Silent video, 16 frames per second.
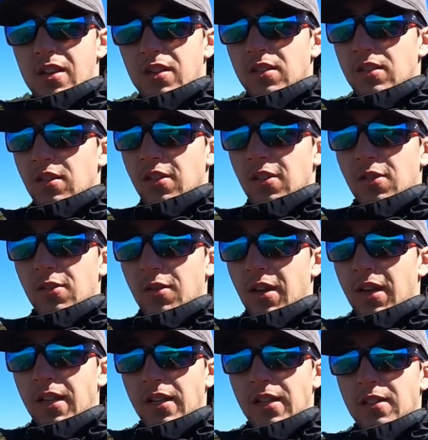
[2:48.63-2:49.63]
So
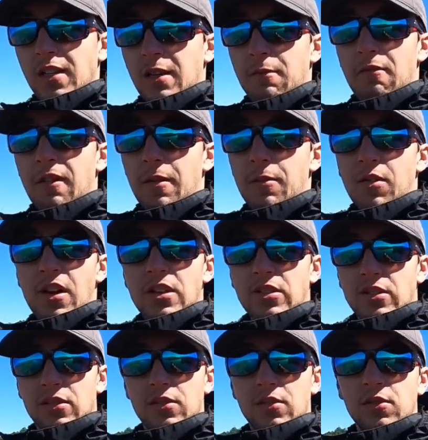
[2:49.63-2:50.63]
any type of
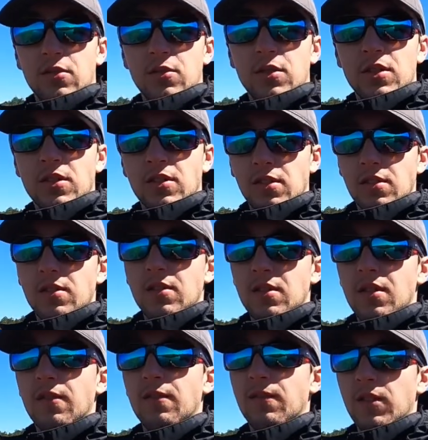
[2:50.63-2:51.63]
vibrations or noise,
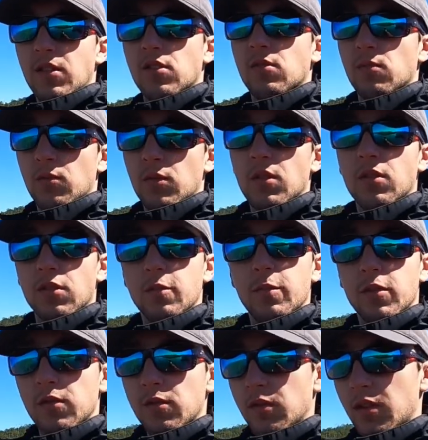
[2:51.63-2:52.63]
the fish will
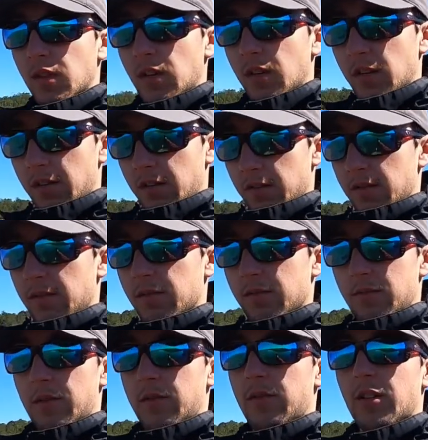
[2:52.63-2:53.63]
spook, and
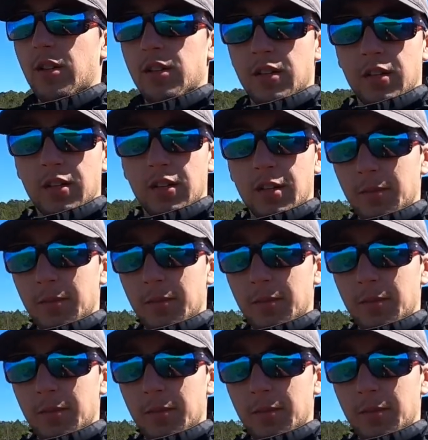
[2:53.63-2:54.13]
we've already done it a